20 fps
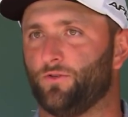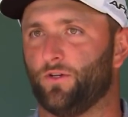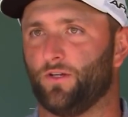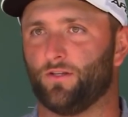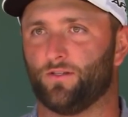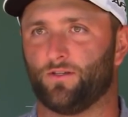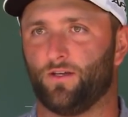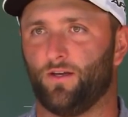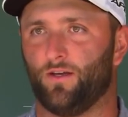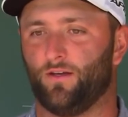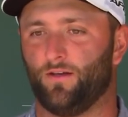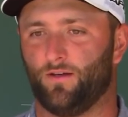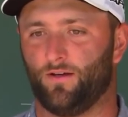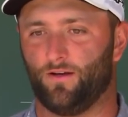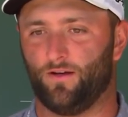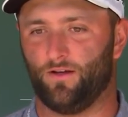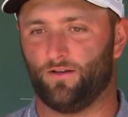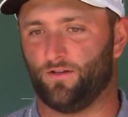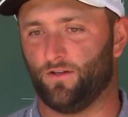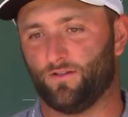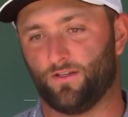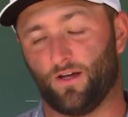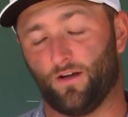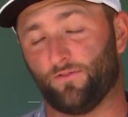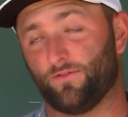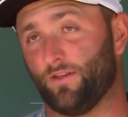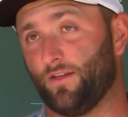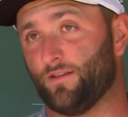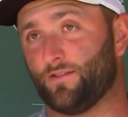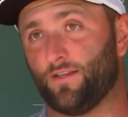you can say. It's a
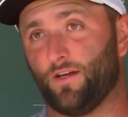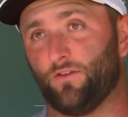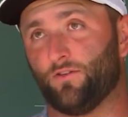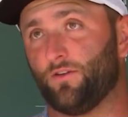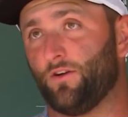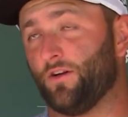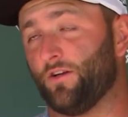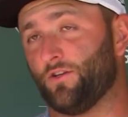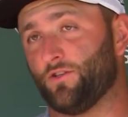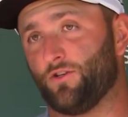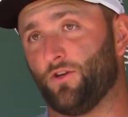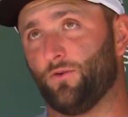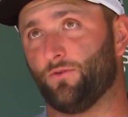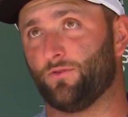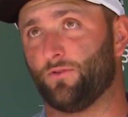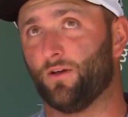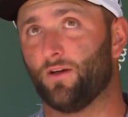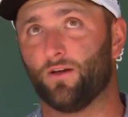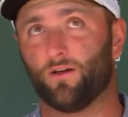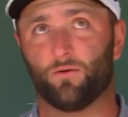tough test out there, and it shows.